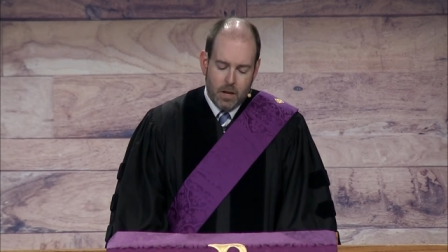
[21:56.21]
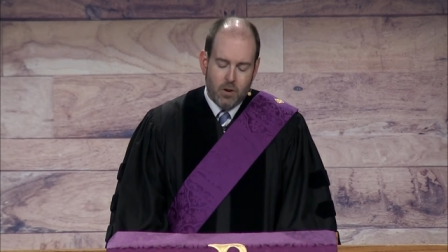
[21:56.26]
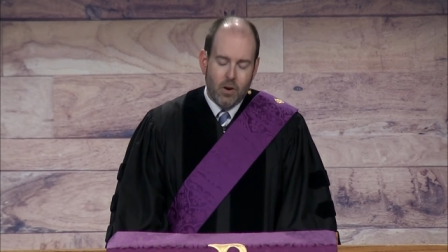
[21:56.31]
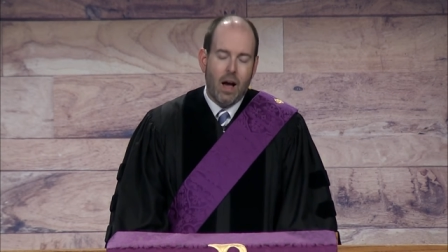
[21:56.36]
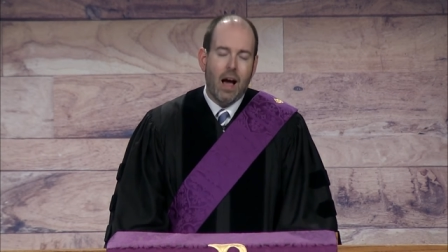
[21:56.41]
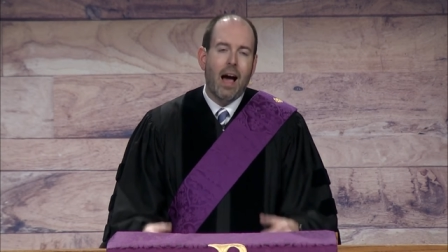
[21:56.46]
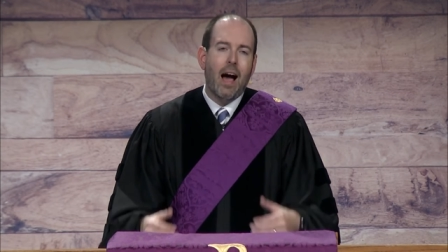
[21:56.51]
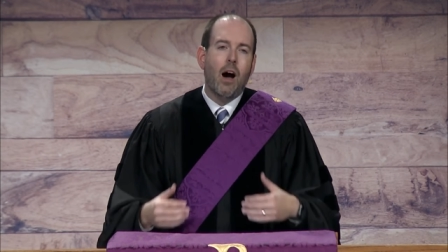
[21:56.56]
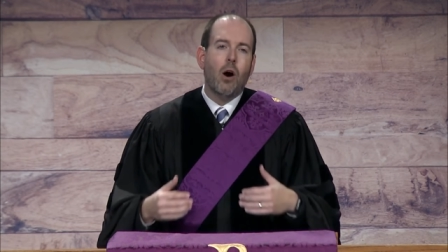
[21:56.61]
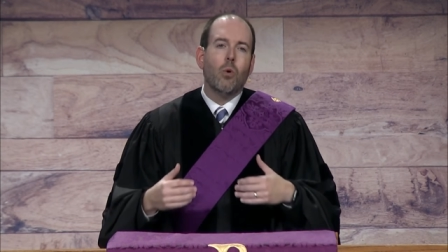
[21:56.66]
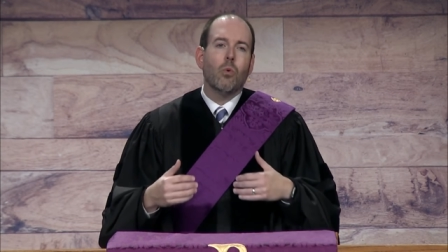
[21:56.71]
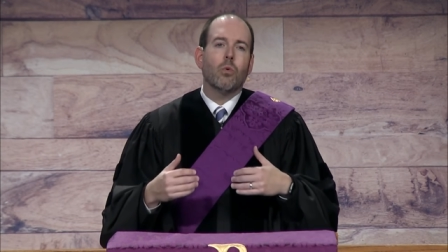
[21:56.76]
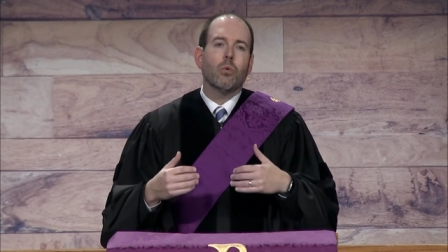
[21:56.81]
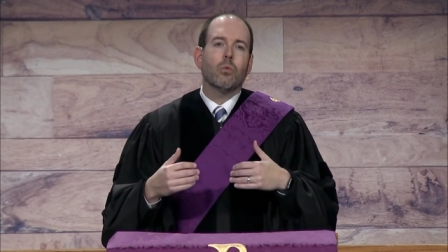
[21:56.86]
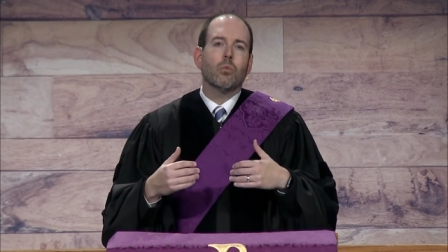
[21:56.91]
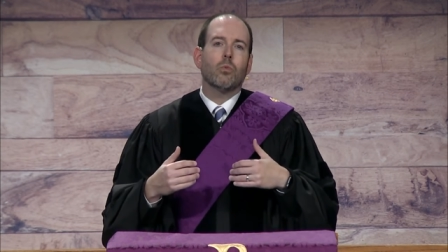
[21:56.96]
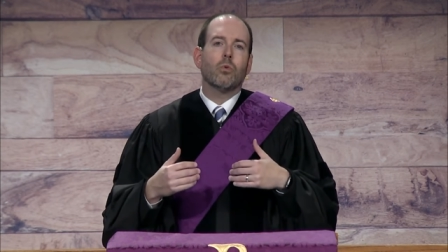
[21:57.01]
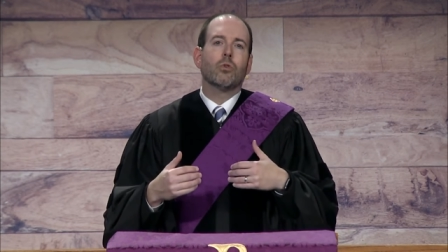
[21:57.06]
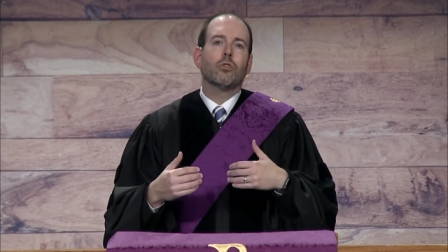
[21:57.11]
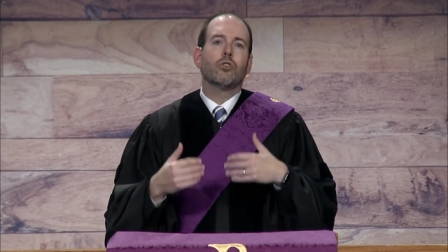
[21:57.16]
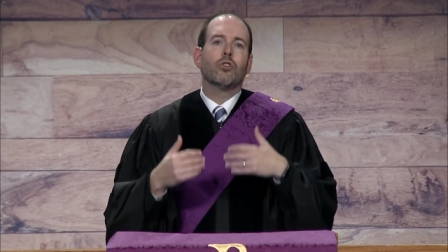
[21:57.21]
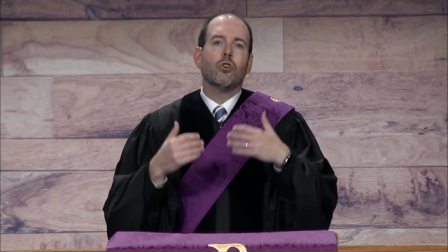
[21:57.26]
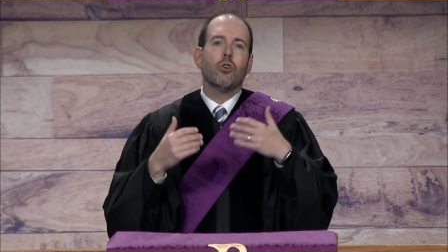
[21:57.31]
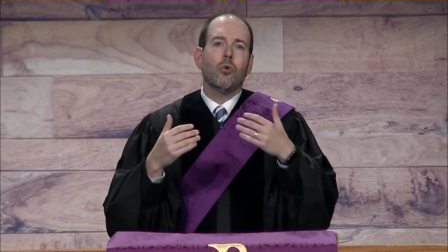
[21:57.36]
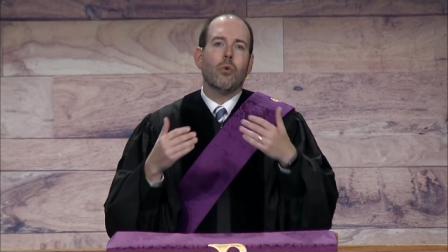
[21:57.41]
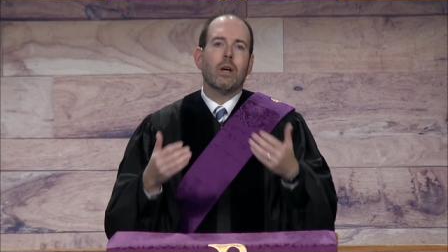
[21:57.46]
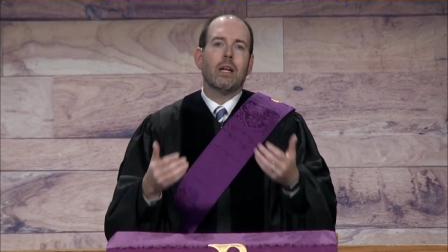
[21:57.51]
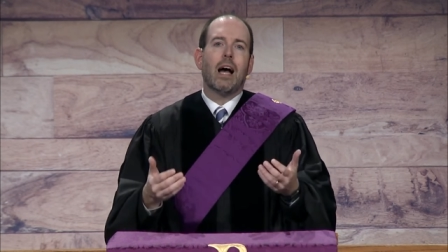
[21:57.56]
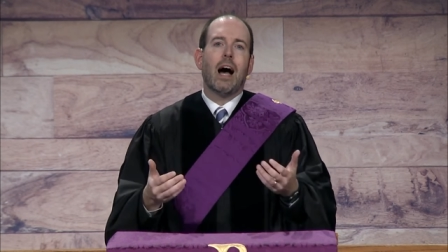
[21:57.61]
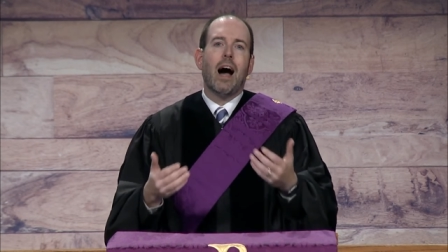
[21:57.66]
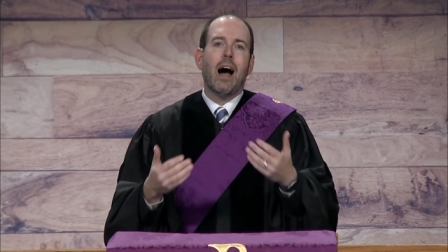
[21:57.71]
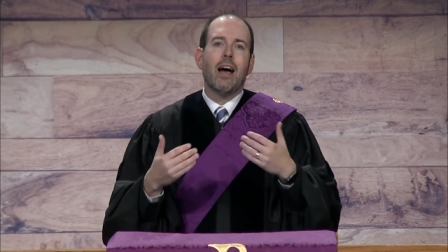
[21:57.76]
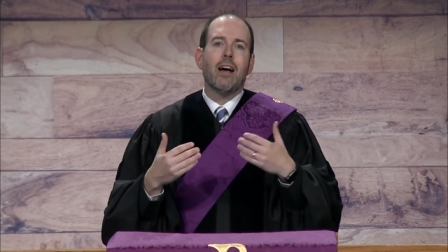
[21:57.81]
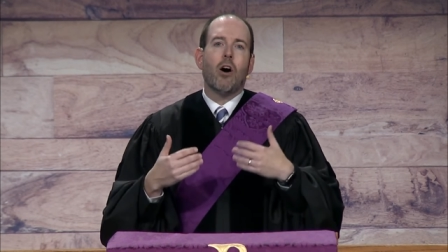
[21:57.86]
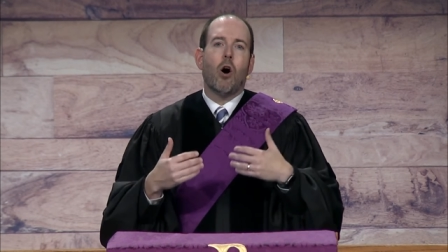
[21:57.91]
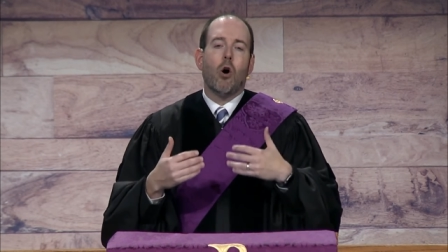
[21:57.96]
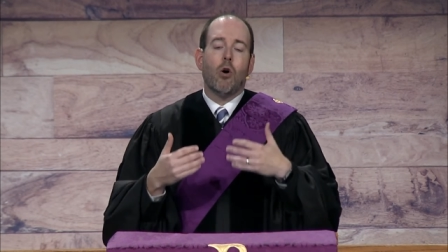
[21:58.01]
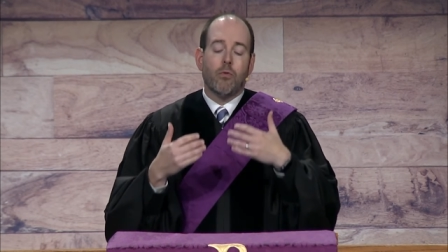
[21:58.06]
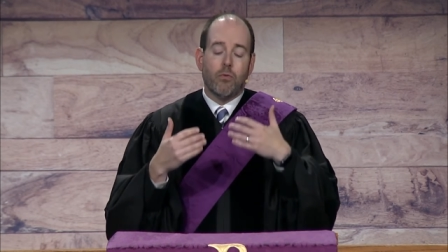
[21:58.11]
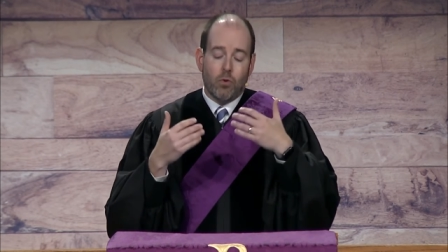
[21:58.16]
How will you and I
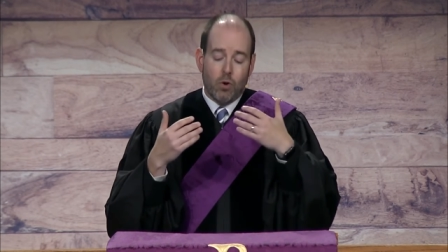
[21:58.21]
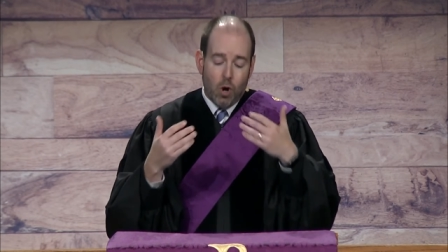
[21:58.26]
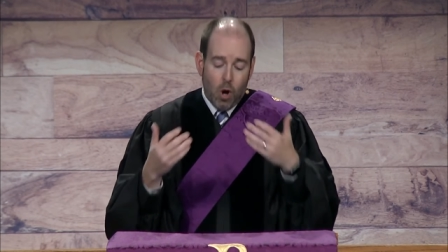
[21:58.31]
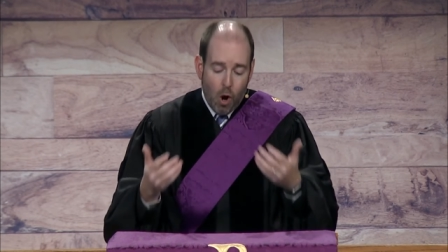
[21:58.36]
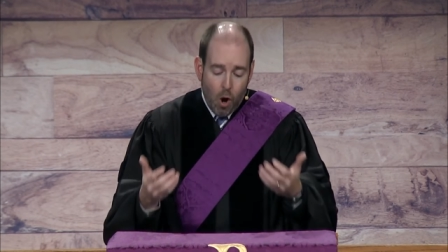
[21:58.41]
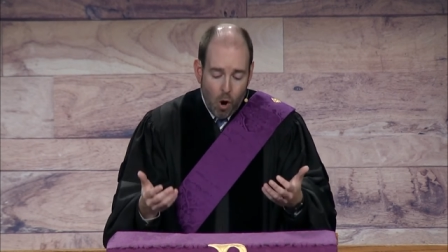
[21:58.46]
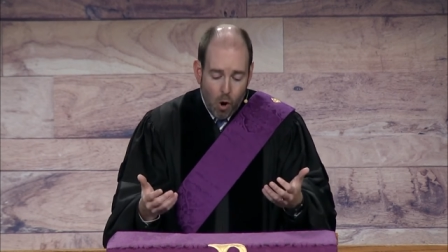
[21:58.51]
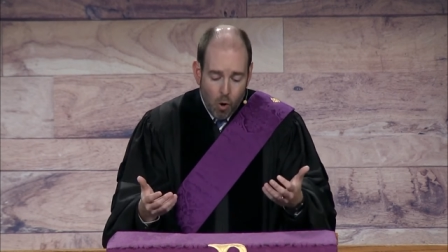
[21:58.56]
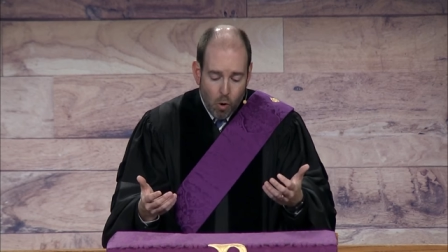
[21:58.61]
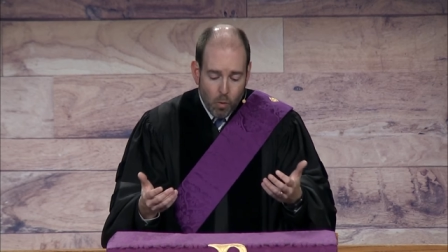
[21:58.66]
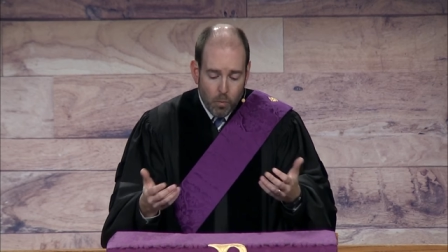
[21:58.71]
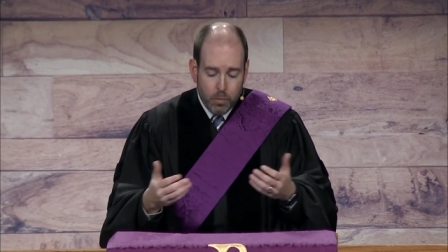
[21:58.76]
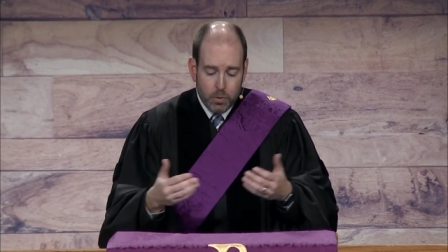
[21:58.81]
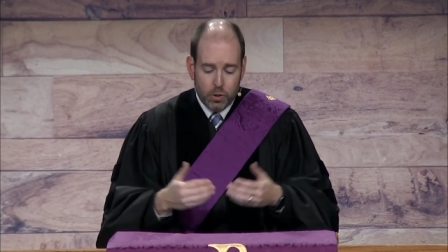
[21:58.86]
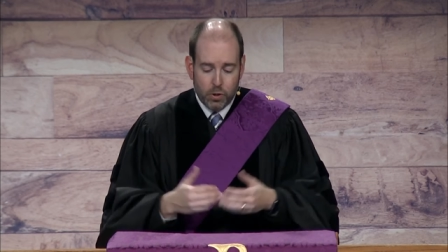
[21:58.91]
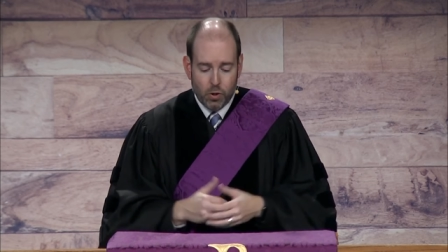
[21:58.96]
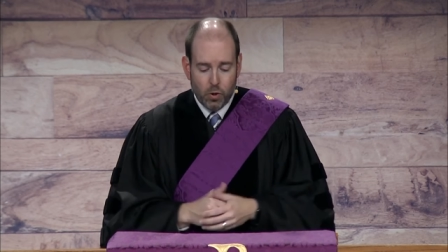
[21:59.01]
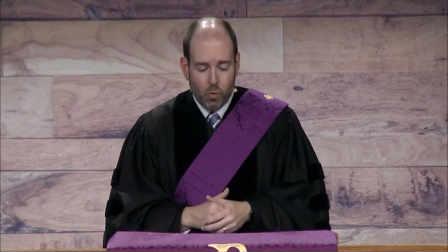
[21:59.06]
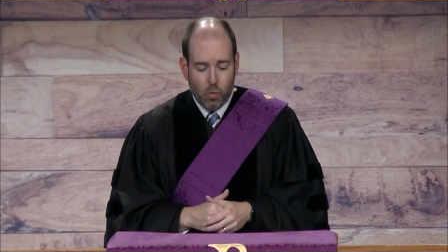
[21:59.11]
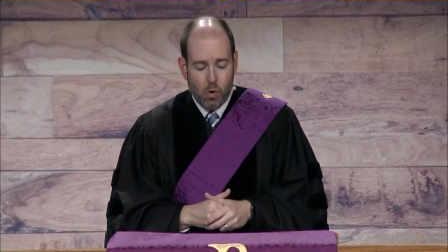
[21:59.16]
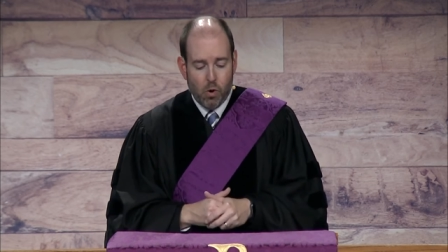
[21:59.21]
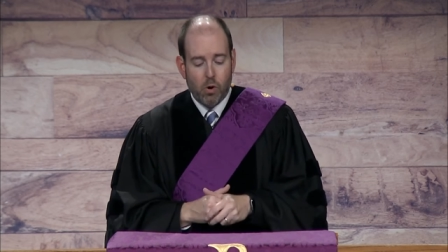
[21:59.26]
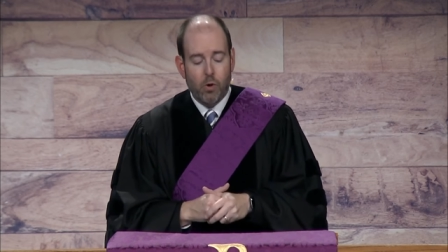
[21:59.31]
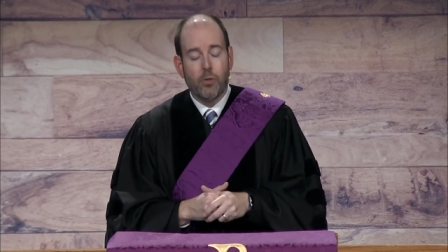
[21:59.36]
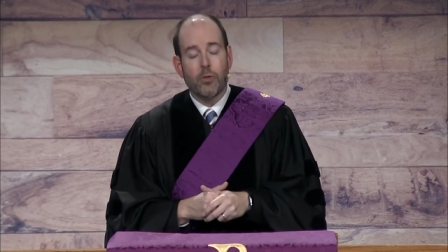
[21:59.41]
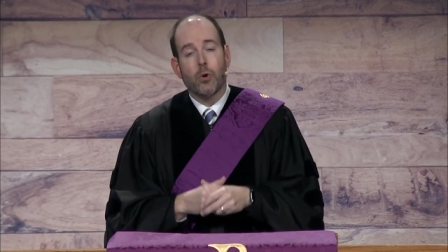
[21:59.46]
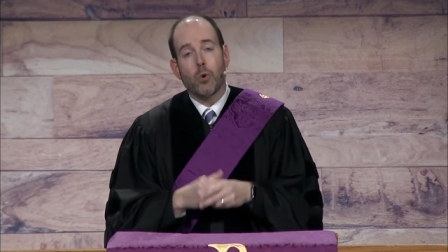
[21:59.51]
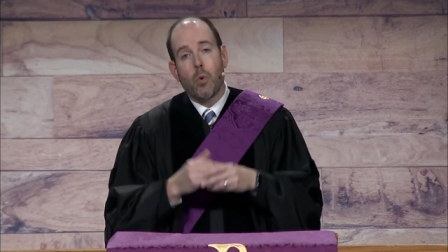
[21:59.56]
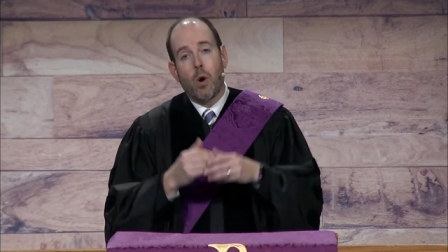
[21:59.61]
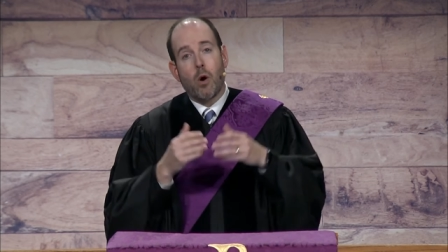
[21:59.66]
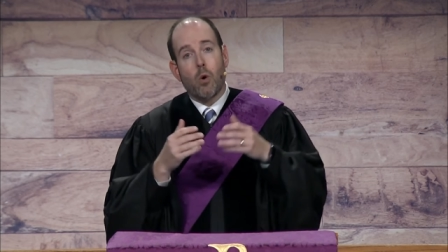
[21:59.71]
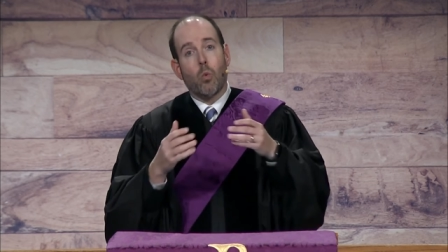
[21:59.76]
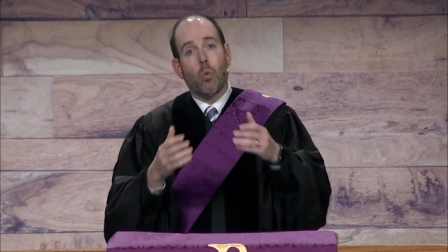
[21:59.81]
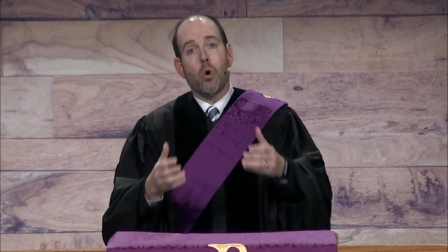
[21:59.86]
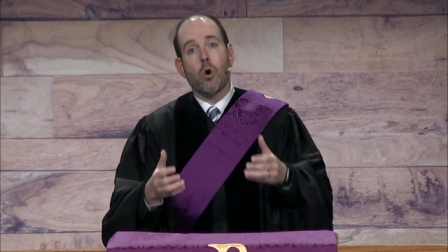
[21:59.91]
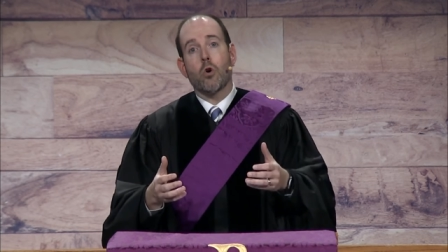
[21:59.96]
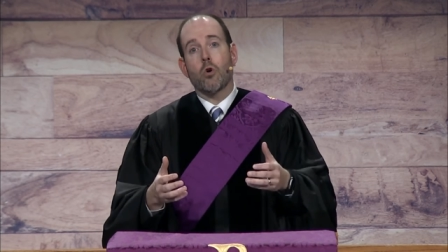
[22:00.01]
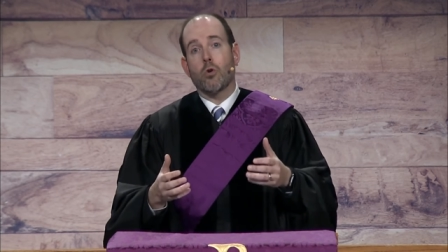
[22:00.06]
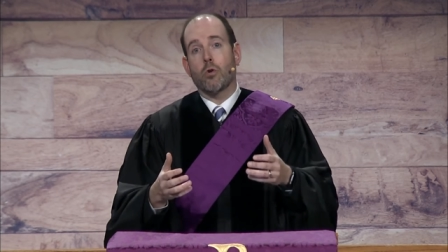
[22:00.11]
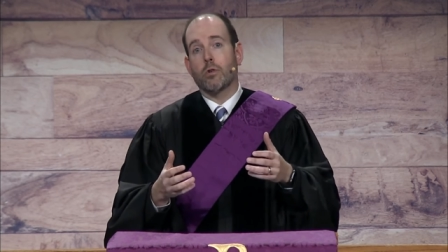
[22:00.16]
offer hope to the world through our
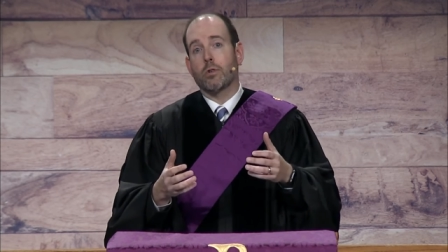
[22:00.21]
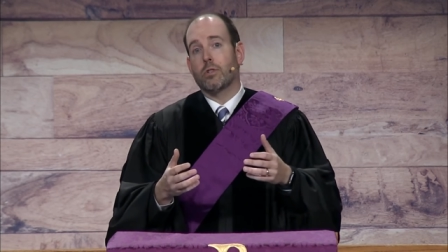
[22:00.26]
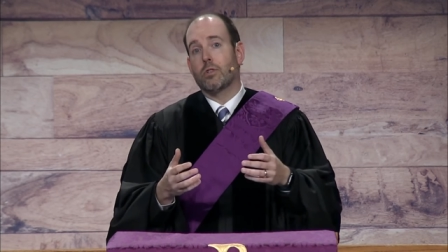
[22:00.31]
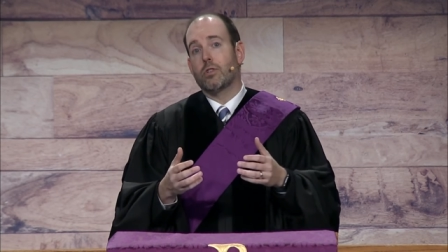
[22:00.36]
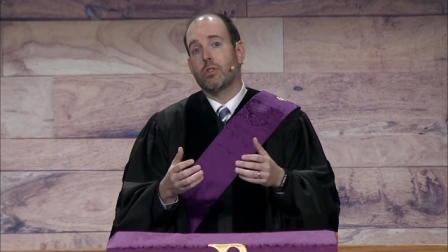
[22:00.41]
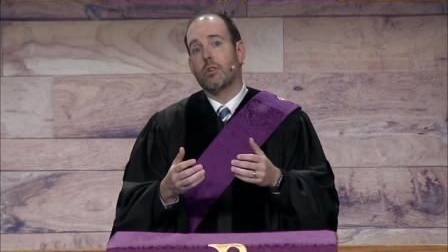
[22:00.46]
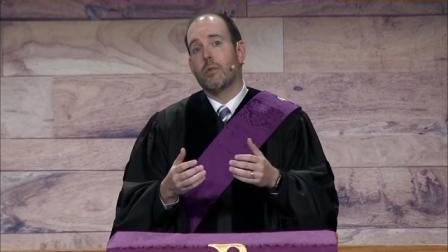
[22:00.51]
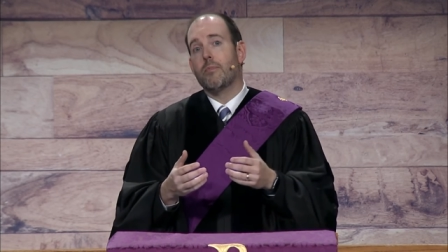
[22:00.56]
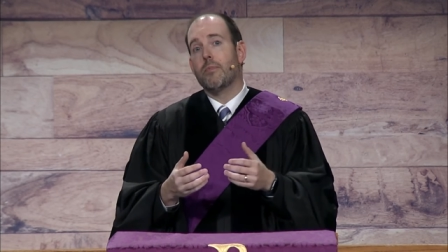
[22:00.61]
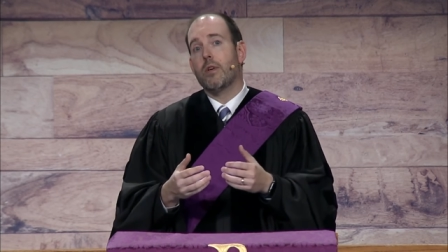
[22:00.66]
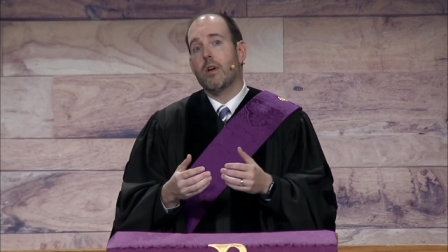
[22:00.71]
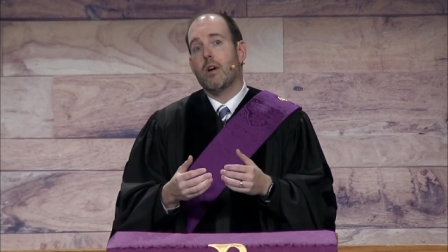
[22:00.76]
words,